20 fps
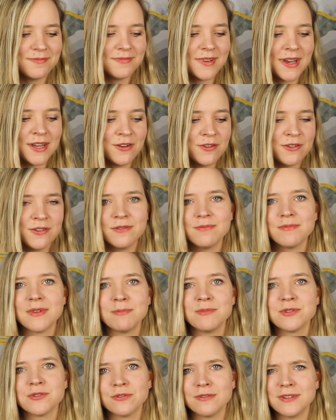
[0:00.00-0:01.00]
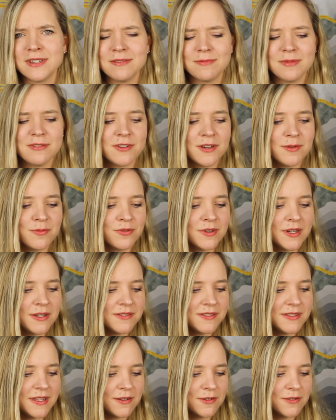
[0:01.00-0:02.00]
I'm sorry if I
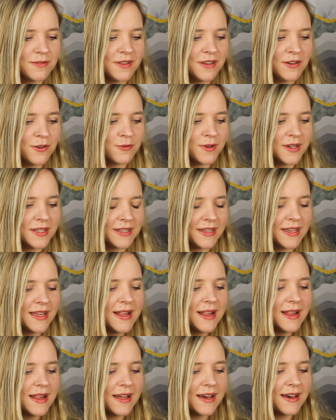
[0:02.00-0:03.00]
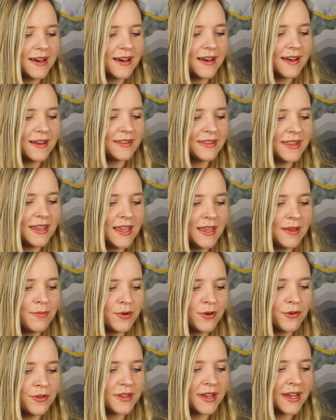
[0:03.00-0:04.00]
pronounced that incorrectly. They
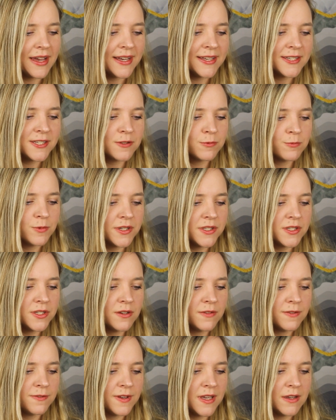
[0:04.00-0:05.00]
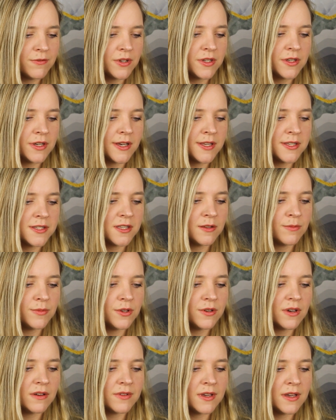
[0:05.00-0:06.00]
both asked, what's your favorite custom
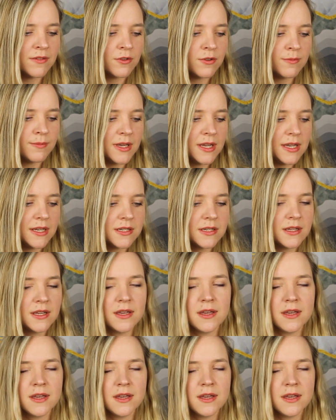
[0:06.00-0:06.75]
you have ever made?